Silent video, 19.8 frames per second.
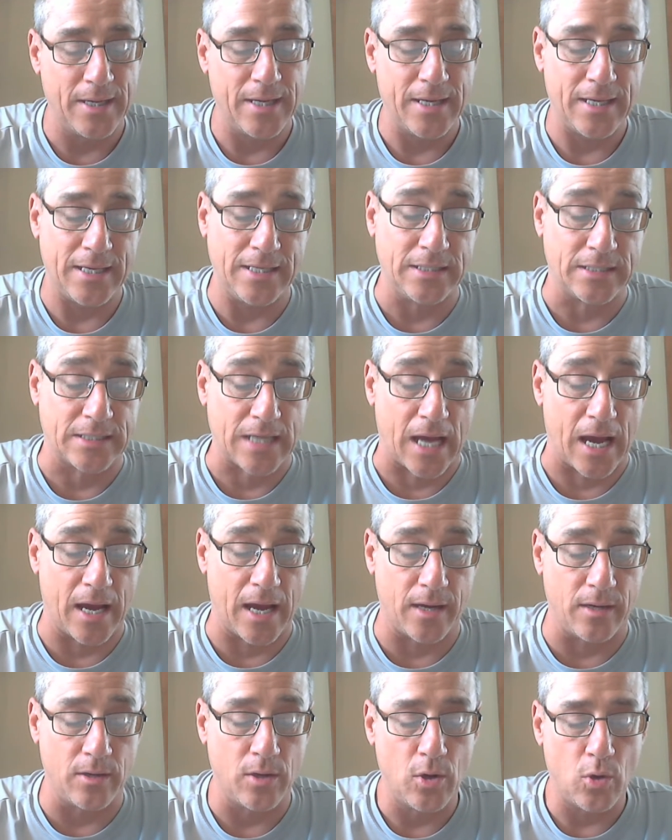He
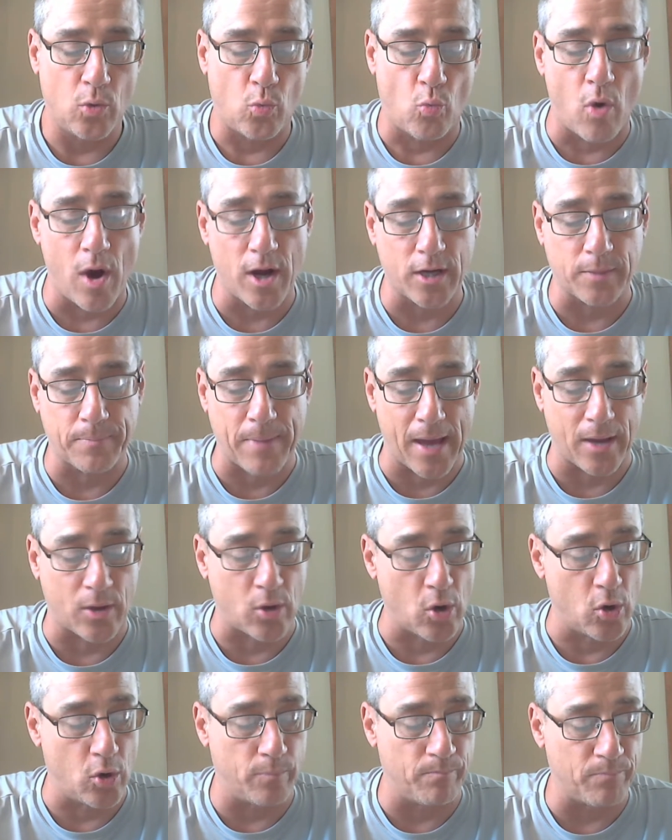sighed, walked back
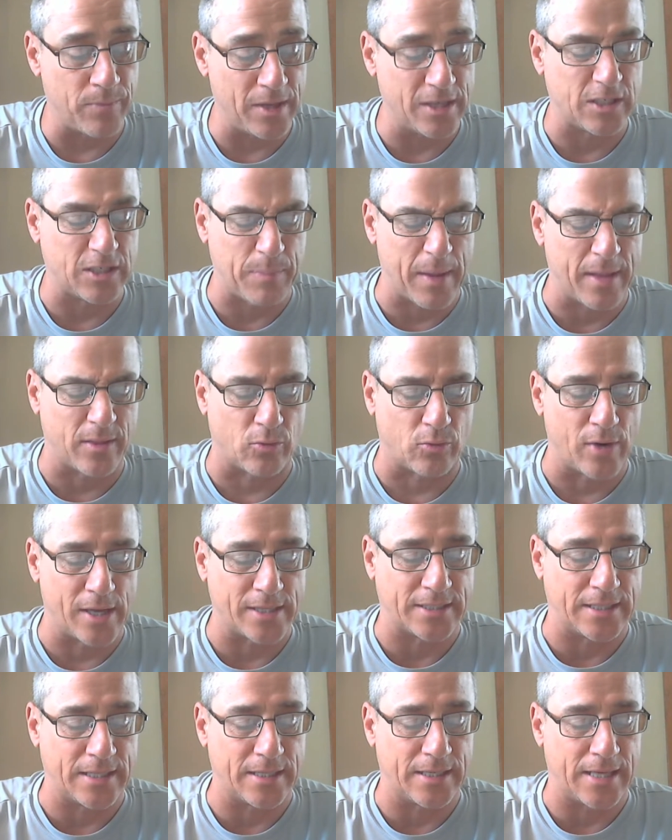home, and spent the
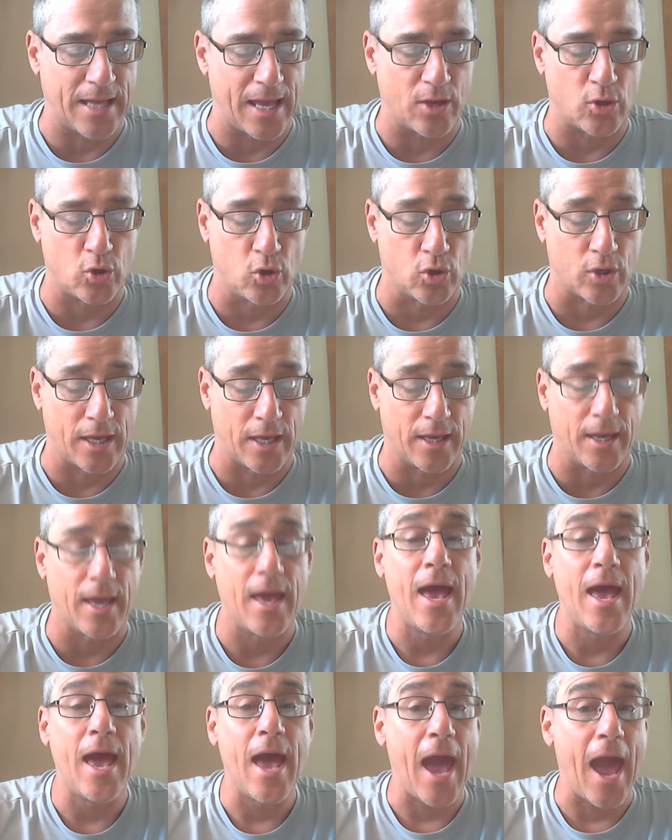rest of the day cooking
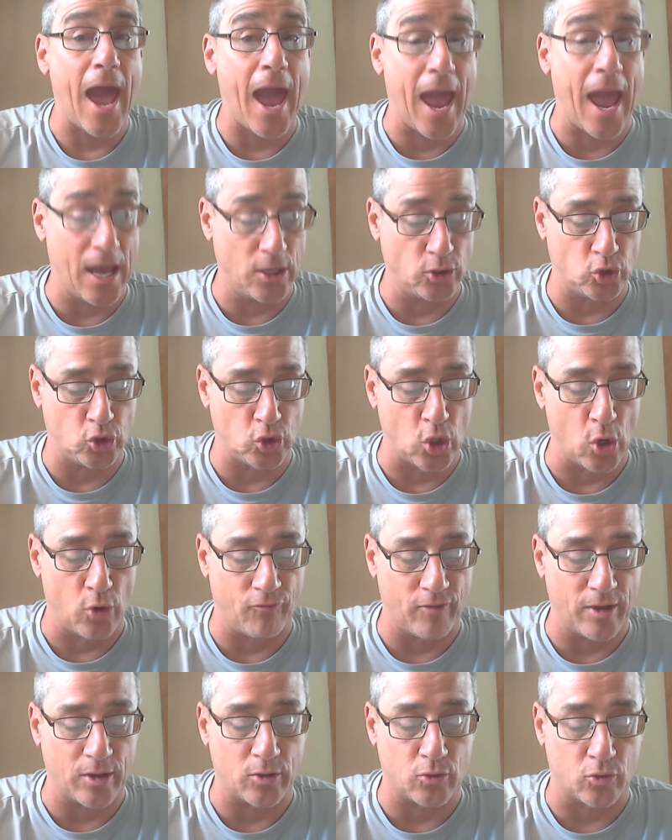
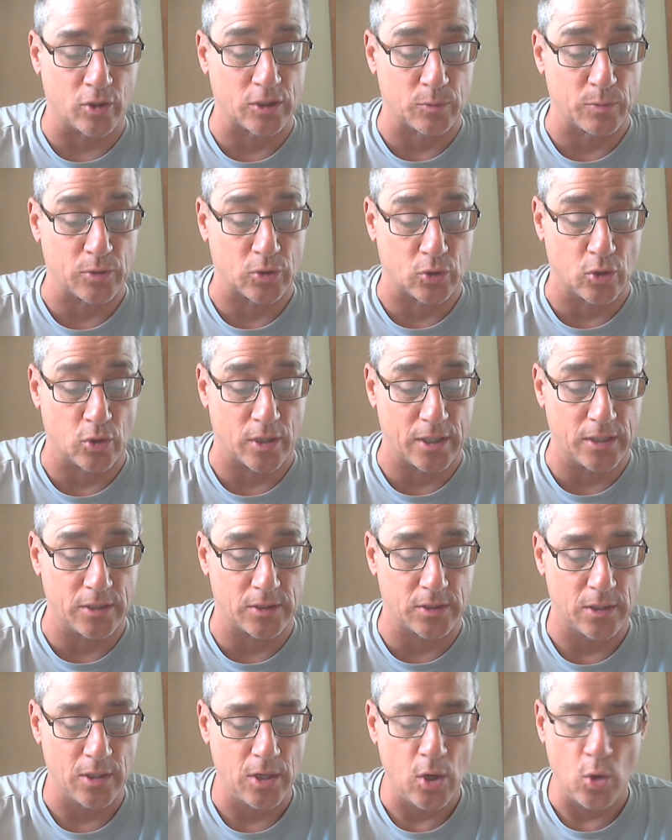anchovy Christmas
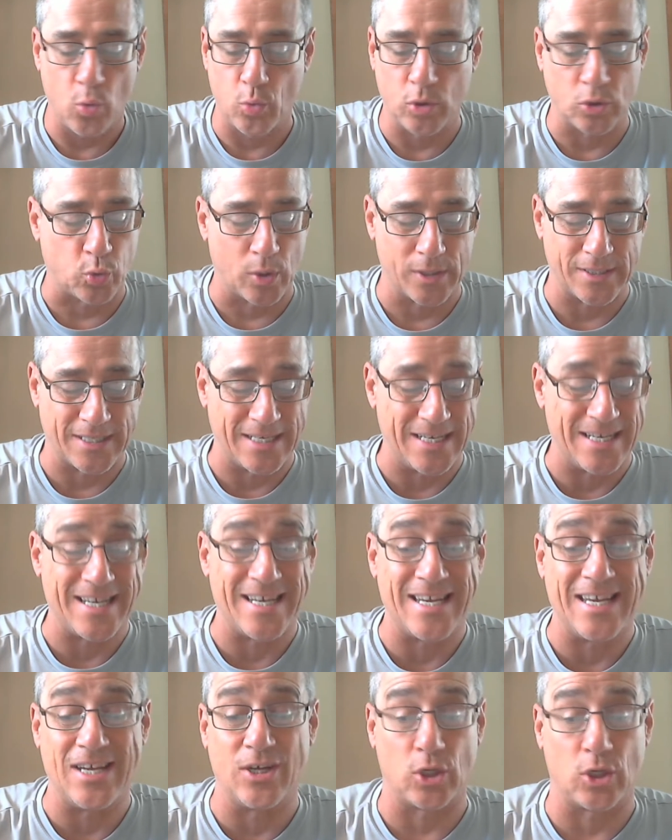cookies, which wasn't
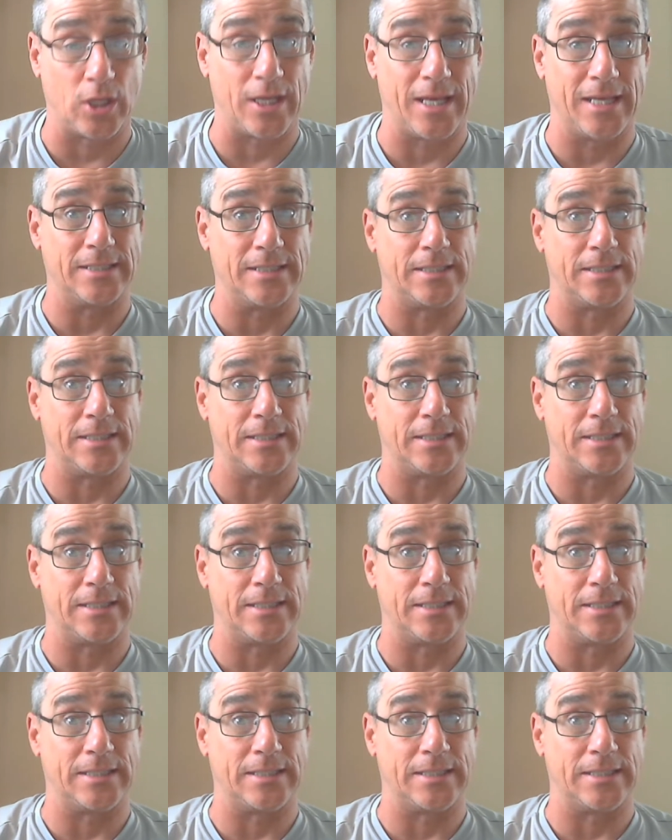nearly as